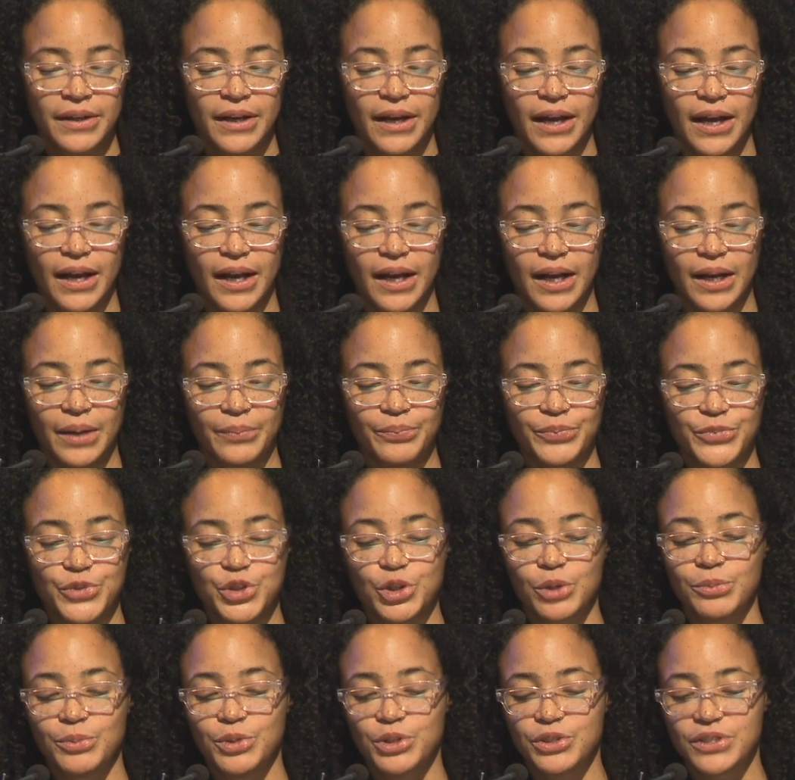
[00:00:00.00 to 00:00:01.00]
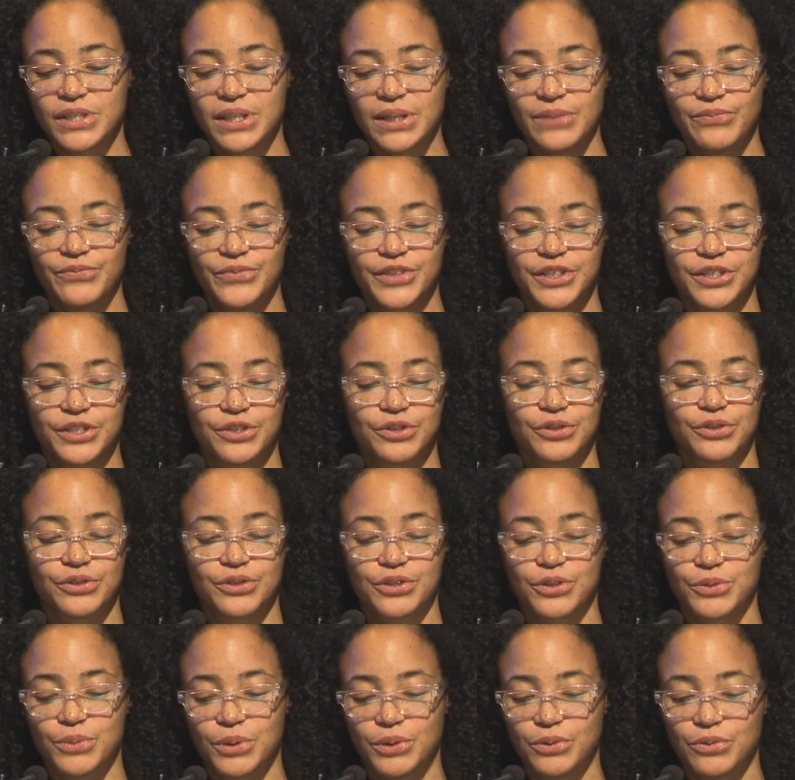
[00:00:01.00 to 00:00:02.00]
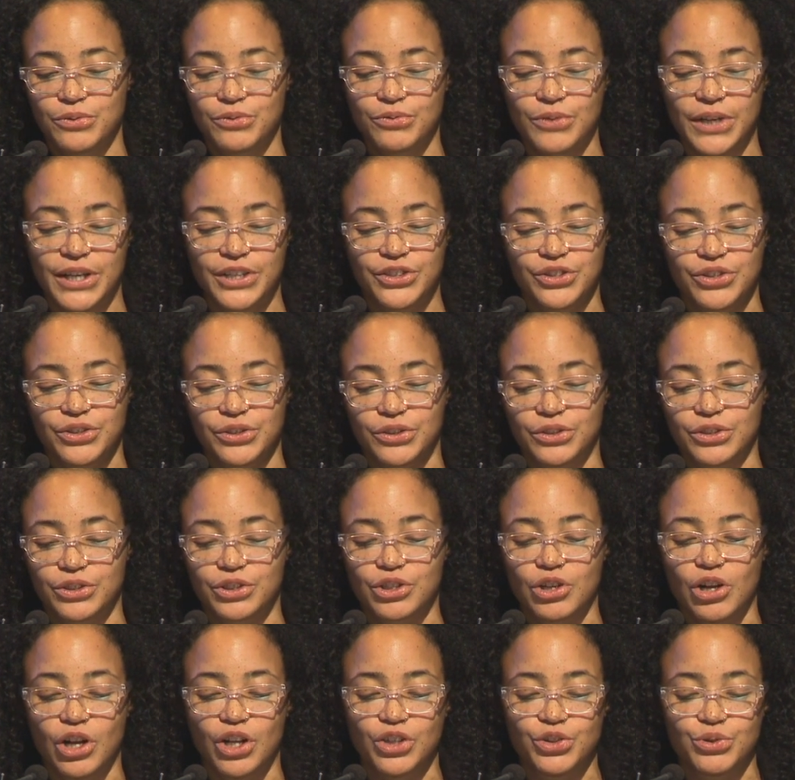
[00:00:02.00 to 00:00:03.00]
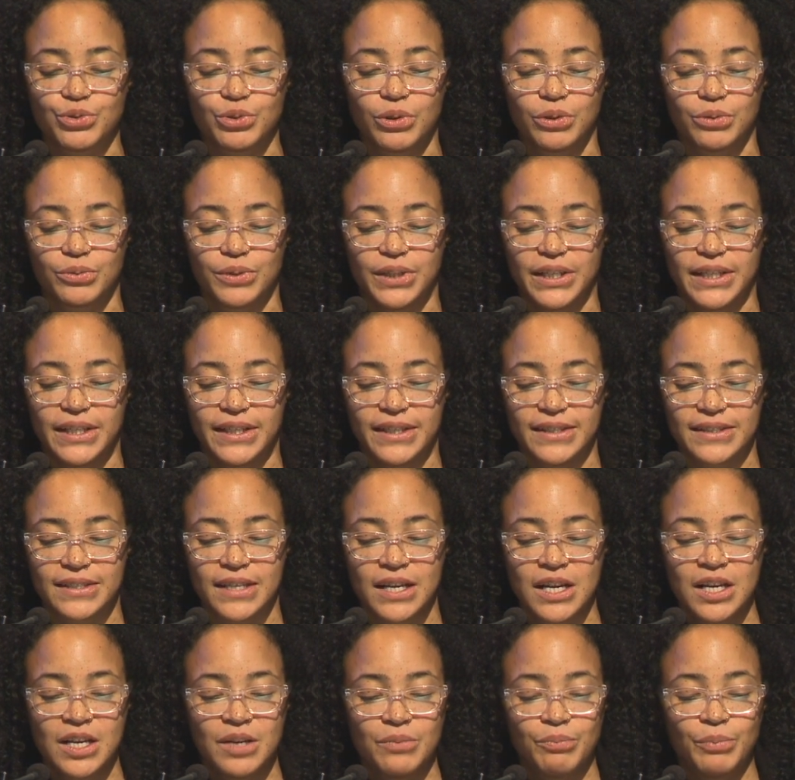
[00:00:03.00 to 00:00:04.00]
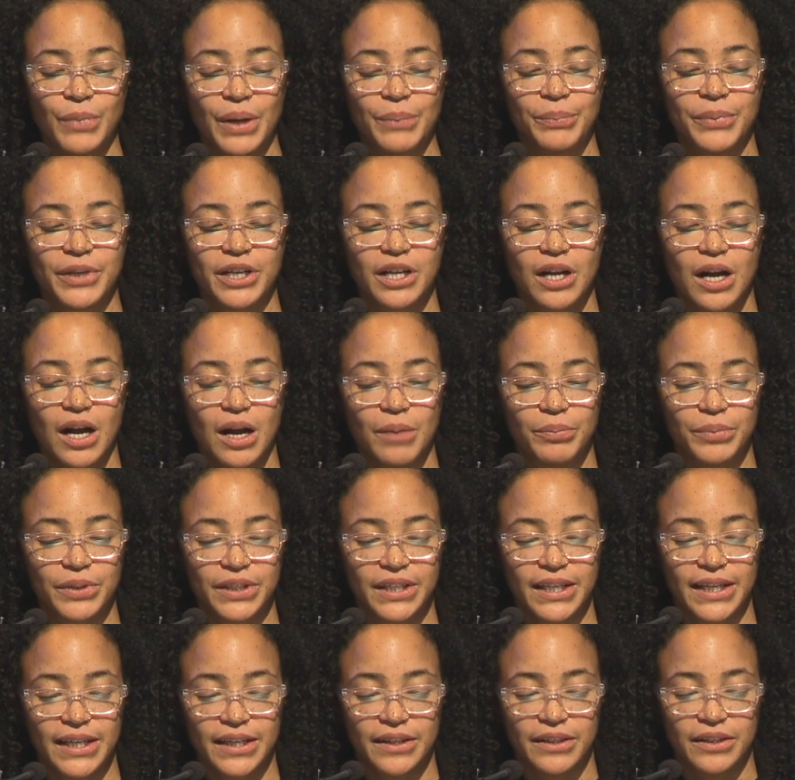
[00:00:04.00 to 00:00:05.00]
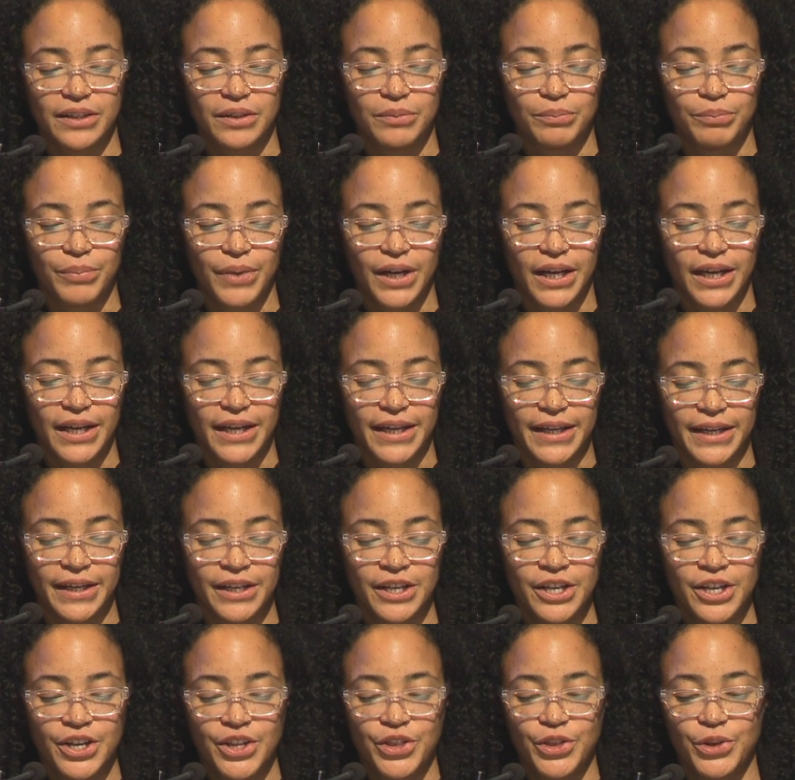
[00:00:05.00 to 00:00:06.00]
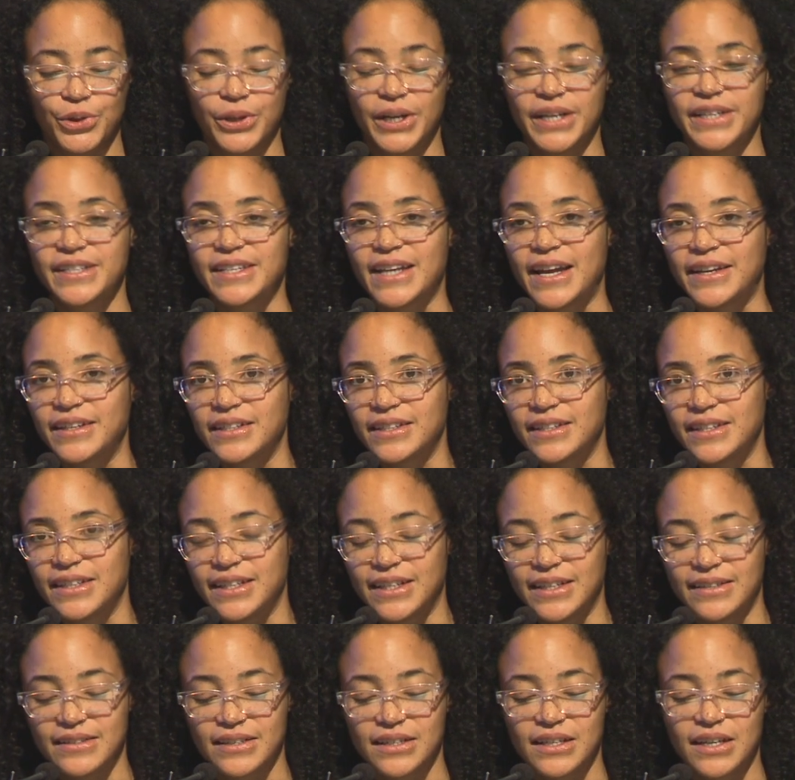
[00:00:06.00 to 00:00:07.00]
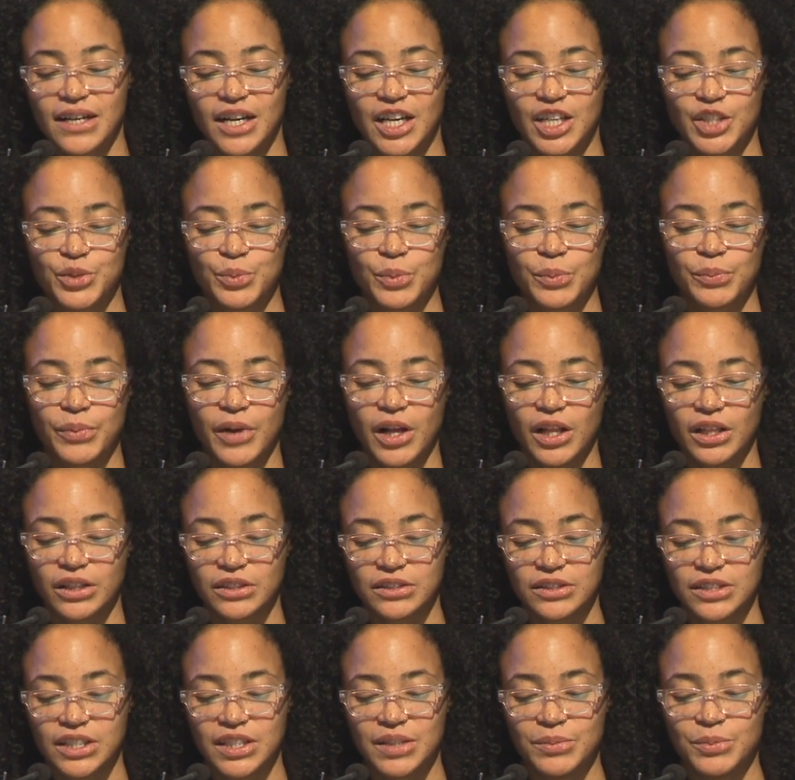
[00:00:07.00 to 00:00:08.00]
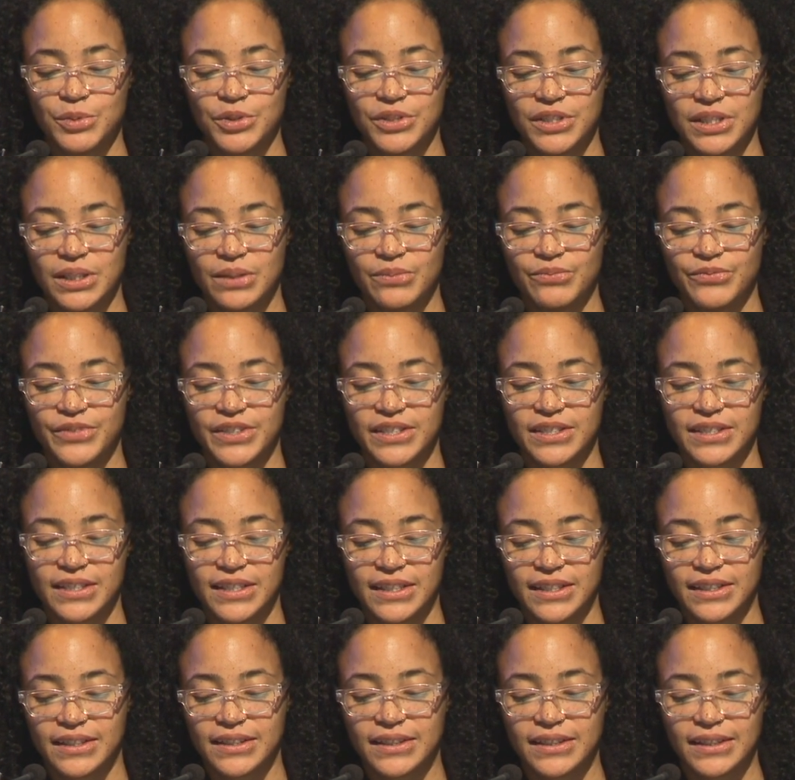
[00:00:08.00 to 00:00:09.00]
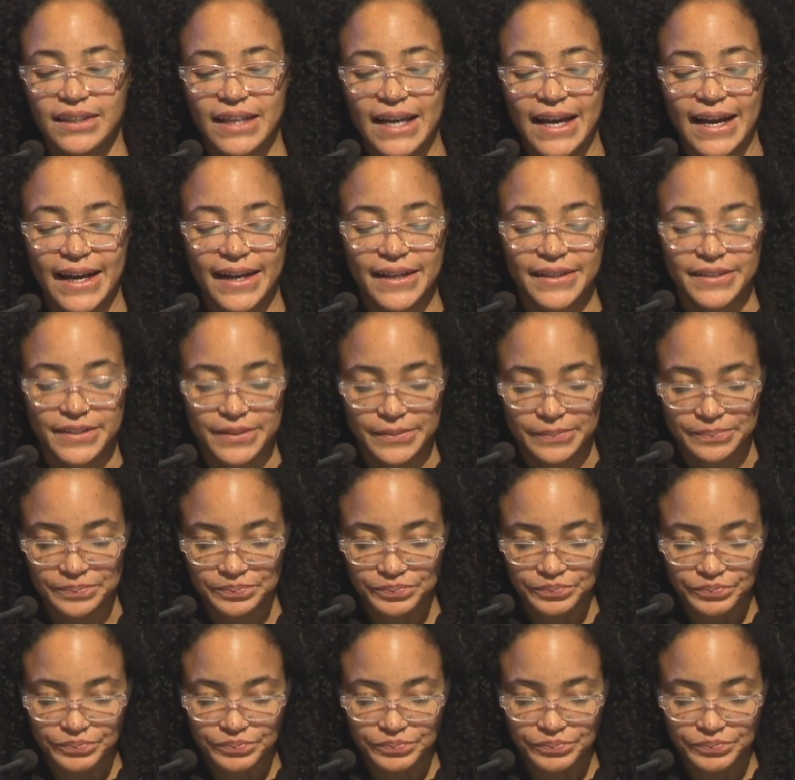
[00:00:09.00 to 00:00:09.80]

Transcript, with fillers: Um, so museum visitors, quote, racial or cultural readings might be complicated by their identity as a cosmopolitan museum visiting class.